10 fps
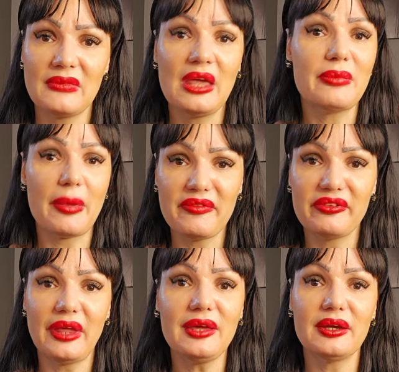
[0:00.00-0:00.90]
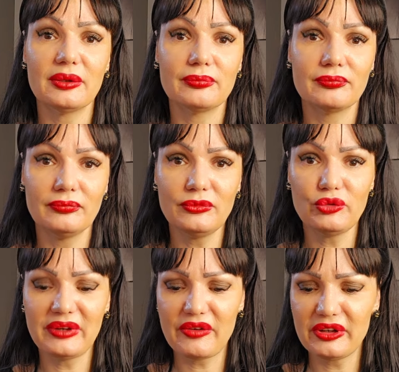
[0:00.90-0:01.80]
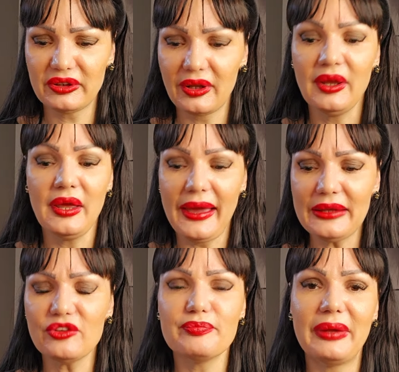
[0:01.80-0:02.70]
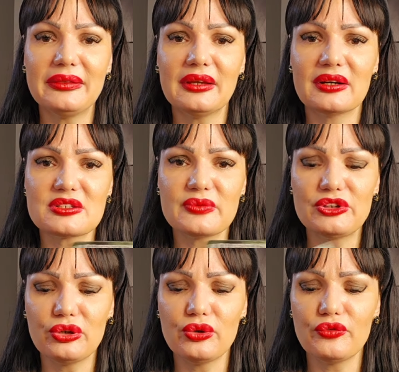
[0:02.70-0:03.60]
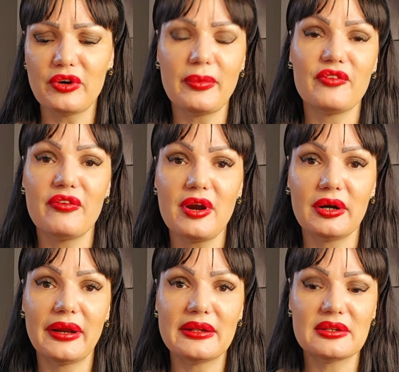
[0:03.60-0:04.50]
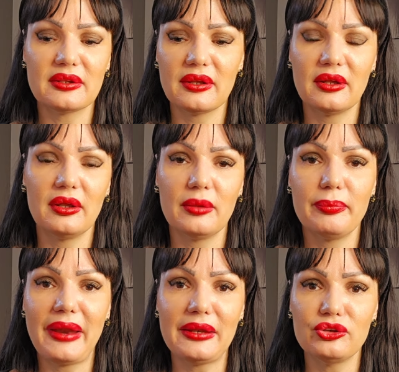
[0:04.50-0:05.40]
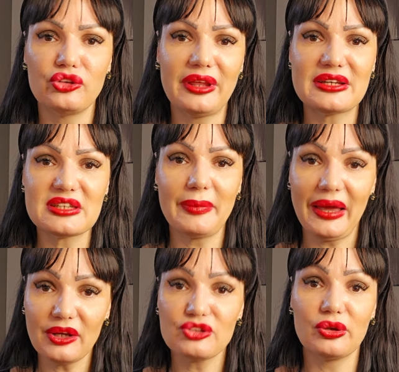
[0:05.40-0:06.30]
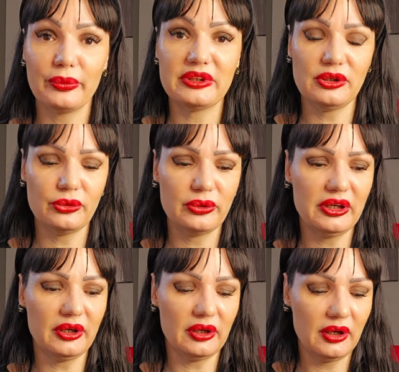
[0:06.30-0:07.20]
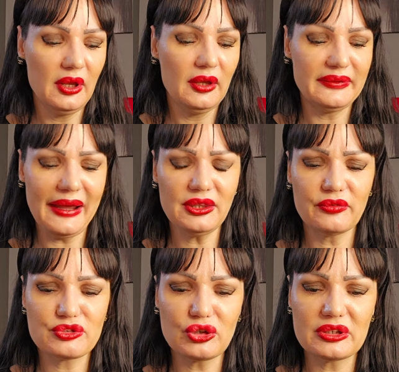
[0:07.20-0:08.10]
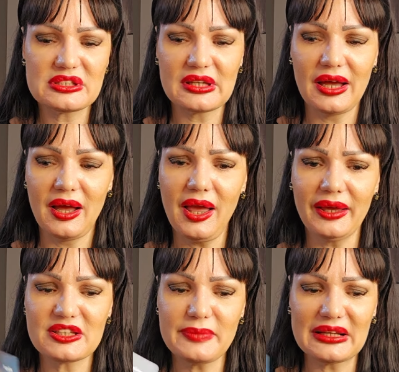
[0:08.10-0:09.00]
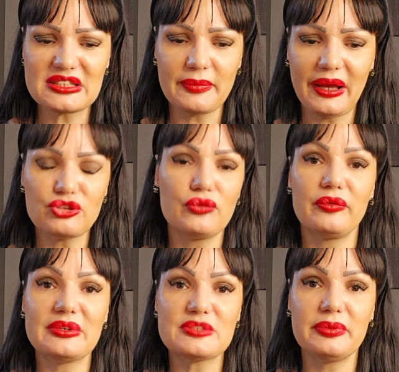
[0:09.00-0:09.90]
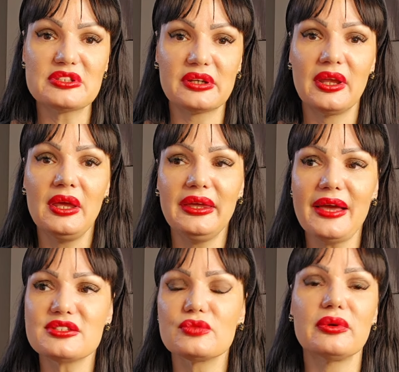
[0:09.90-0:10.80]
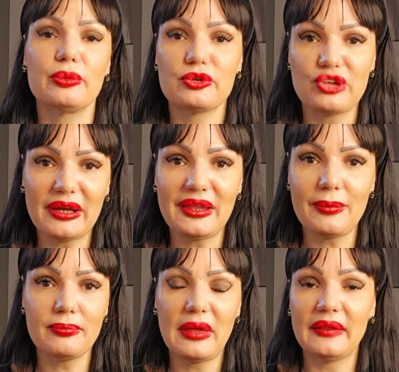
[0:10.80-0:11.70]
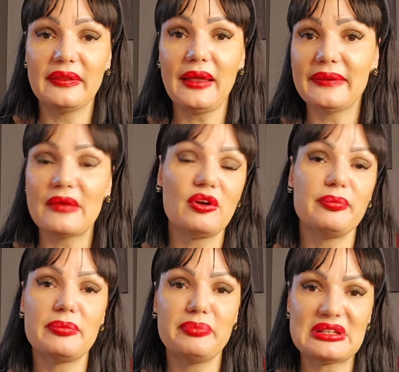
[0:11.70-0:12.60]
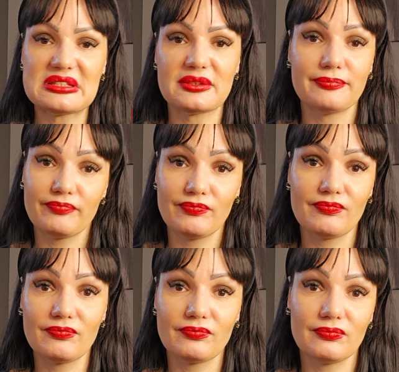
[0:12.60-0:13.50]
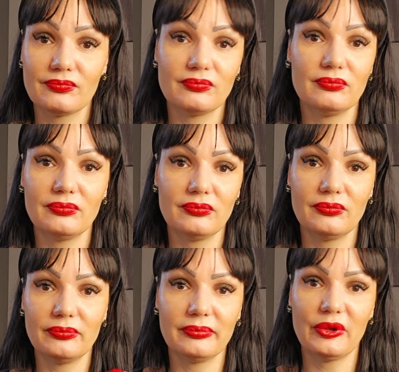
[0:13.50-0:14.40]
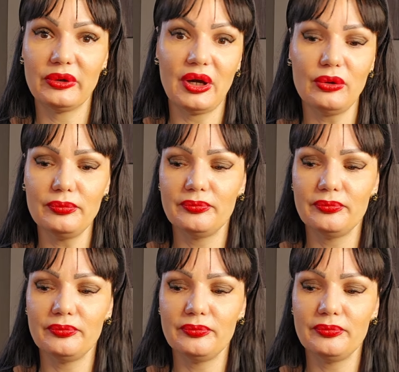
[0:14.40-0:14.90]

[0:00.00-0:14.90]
Maybe even taken. Do we have here the Eight of Pentacles watching you from afar and planning to take some action with you here. Knight of Swords. I expect some action from this person. Yes, you will reject them and then they will be pissed. You know?